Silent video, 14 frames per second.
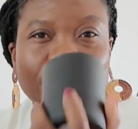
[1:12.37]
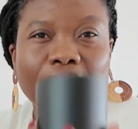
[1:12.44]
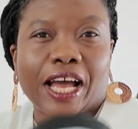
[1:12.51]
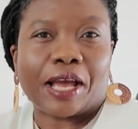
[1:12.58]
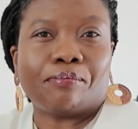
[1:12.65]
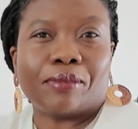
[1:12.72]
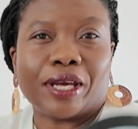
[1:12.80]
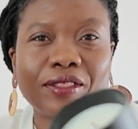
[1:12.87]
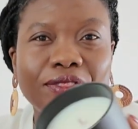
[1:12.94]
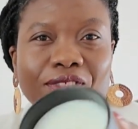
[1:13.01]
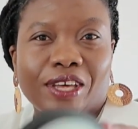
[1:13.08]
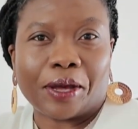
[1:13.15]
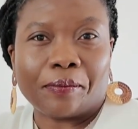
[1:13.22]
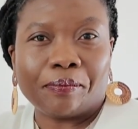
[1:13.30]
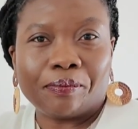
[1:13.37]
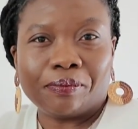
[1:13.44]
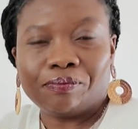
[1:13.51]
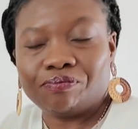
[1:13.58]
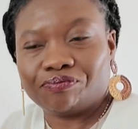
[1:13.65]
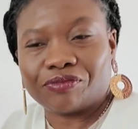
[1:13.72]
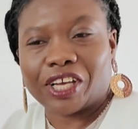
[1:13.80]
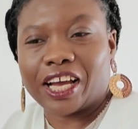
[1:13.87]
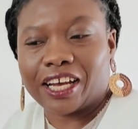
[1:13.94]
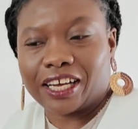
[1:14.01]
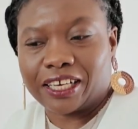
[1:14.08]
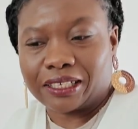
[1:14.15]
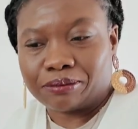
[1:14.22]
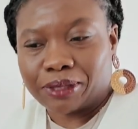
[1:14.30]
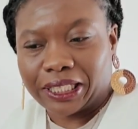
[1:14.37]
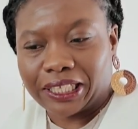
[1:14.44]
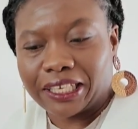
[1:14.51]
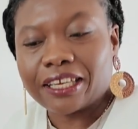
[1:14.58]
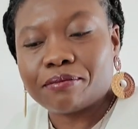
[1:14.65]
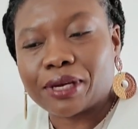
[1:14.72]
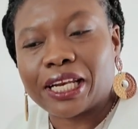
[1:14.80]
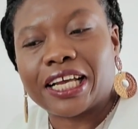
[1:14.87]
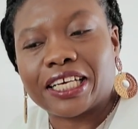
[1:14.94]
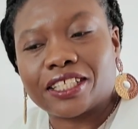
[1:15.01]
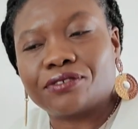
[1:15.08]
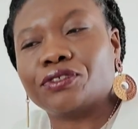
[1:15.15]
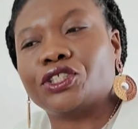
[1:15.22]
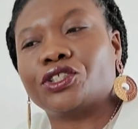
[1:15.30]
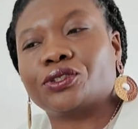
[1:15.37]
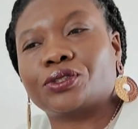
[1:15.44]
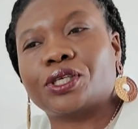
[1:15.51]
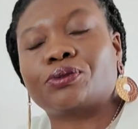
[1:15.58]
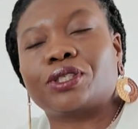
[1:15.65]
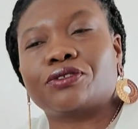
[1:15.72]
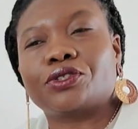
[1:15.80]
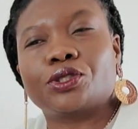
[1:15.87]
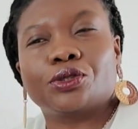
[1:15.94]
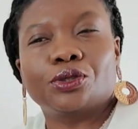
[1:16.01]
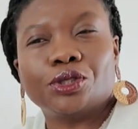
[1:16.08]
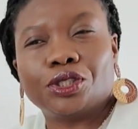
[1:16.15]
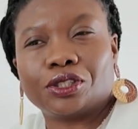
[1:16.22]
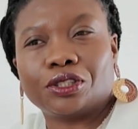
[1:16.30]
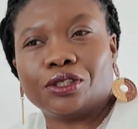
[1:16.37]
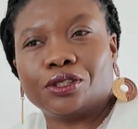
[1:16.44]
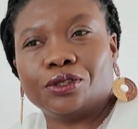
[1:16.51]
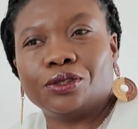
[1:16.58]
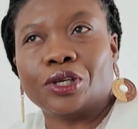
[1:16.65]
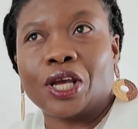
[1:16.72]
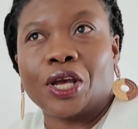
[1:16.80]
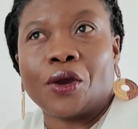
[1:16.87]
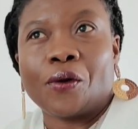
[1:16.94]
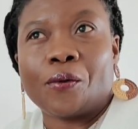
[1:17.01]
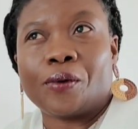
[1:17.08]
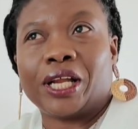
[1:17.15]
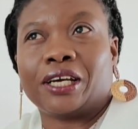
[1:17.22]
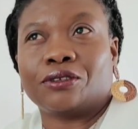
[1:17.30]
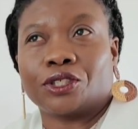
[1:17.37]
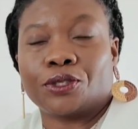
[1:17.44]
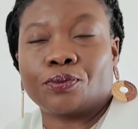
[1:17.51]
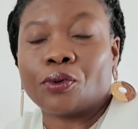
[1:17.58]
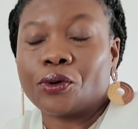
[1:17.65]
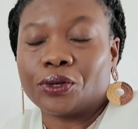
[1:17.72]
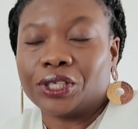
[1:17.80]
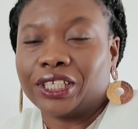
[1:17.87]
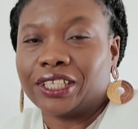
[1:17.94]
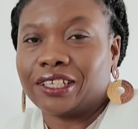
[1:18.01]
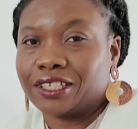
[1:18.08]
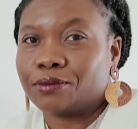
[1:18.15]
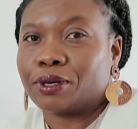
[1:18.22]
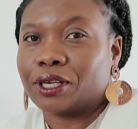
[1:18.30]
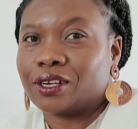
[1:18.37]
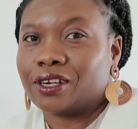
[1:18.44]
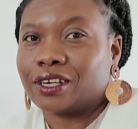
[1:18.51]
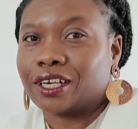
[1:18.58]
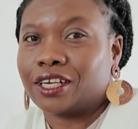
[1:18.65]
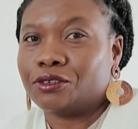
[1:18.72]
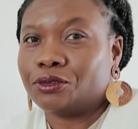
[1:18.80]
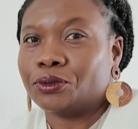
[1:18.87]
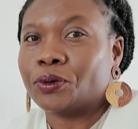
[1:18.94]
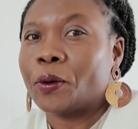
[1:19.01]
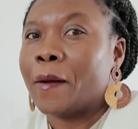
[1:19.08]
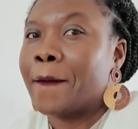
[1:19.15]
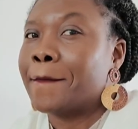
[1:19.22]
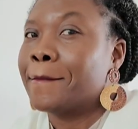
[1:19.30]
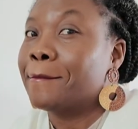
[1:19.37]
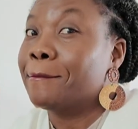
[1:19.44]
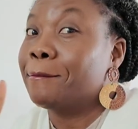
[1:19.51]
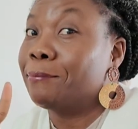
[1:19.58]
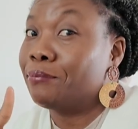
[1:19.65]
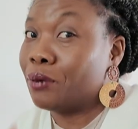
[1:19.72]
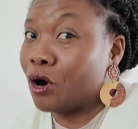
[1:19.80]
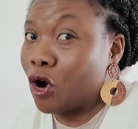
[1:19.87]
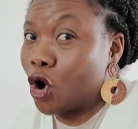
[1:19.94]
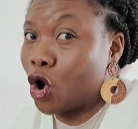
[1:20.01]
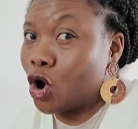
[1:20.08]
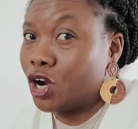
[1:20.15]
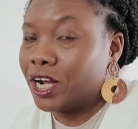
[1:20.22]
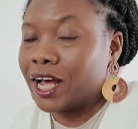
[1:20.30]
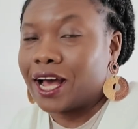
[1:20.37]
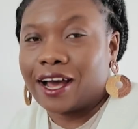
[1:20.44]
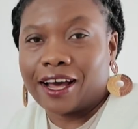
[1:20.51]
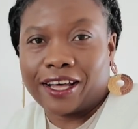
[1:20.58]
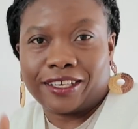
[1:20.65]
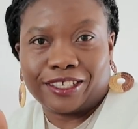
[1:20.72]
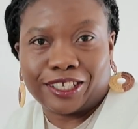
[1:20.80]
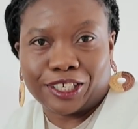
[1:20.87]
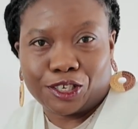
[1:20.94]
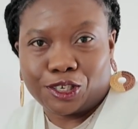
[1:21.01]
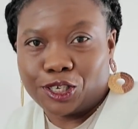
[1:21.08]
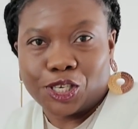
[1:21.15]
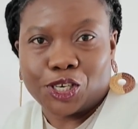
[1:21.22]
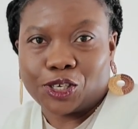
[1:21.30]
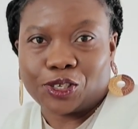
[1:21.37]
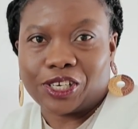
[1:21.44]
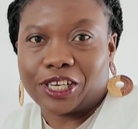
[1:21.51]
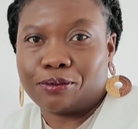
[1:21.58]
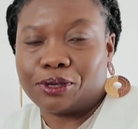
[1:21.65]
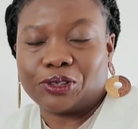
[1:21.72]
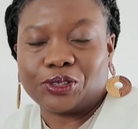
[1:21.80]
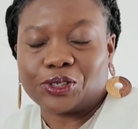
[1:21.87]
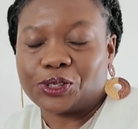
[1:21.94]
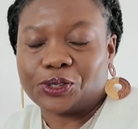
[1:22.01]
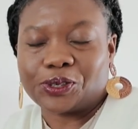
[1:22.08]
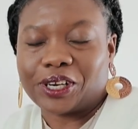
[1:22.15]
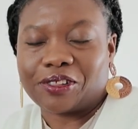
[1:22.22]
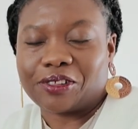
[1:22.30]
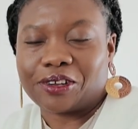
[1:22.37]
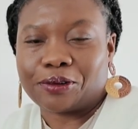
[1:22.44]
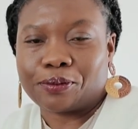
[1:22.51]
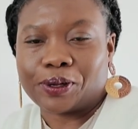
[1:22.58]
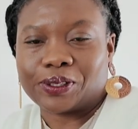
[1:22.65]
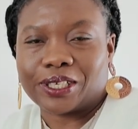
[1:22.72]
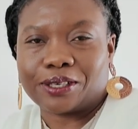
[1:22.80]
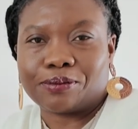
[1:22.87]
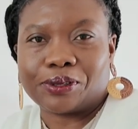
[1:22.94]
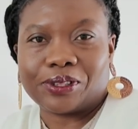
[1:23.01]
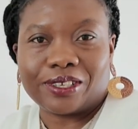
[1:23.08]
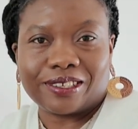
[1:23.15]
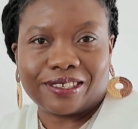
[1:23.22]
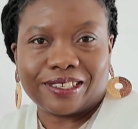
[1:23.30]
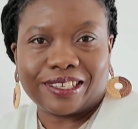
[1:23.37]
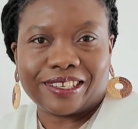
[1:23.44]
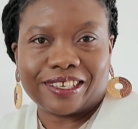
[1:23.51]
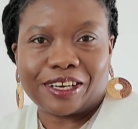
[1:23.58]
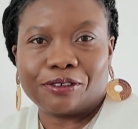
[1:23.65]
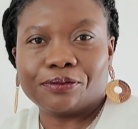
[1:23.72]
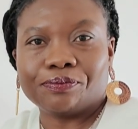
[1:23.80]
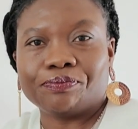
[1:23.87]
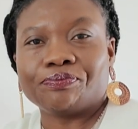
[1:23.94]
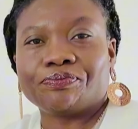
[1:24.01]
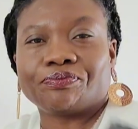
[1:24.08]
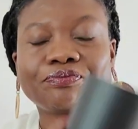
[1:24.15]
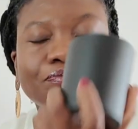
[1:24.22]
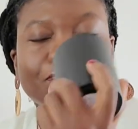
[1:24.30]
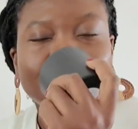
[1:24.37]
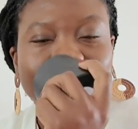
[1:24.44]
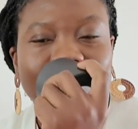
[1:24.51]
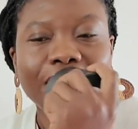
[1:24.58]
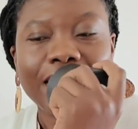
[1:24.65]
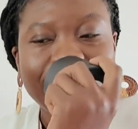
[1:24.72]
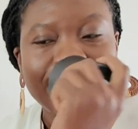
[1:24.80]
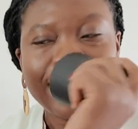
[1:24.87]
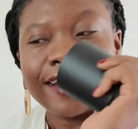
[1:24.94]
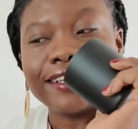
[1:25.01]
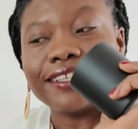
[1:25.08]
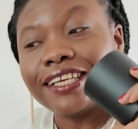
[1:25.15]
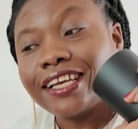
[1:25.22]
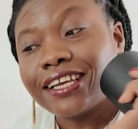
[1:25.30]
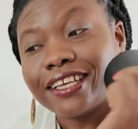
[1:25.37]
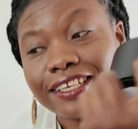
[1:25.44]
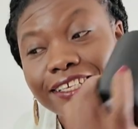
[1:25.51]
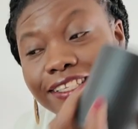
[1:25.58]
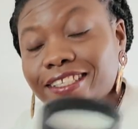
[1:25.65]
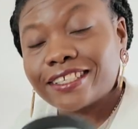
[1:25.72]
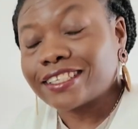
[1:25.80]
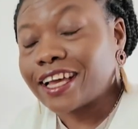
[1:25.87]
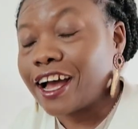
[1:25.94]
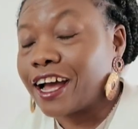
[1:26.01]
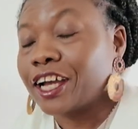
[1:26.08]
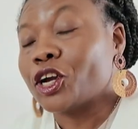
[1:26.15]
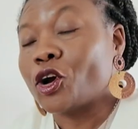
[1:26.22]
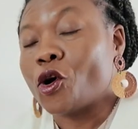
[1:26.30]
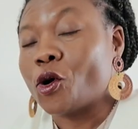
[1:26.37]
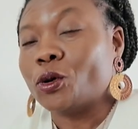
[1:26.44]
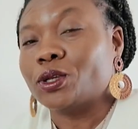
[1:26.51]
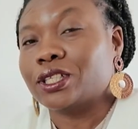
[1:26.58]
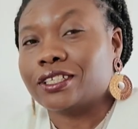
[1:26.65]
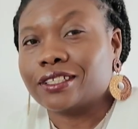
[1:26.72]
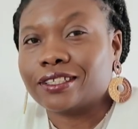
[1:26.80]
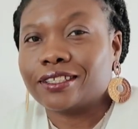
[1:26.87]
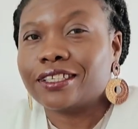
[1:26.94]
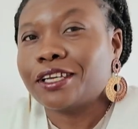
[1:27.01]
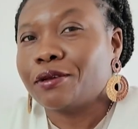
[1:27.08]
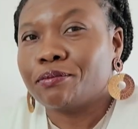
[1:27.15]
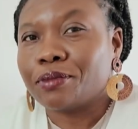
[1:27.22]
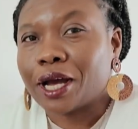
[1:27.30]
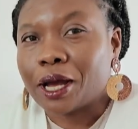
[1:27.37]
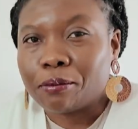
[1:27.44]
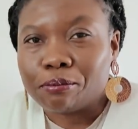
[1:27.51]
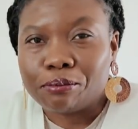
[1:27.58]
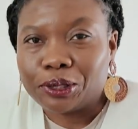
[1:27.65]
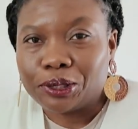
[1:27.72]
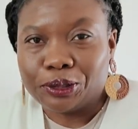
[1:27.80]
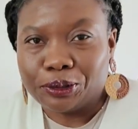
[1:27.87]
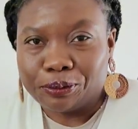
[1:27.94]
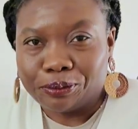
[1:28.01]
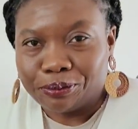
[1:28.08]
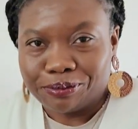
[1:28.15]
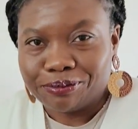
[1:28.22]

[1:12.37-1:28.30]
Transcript: I made them. I think in my last video I would have showed you while I was pouring this particular candle, but I did not label or do anything about it. But this is it now. And these, I call it Timber Bloom.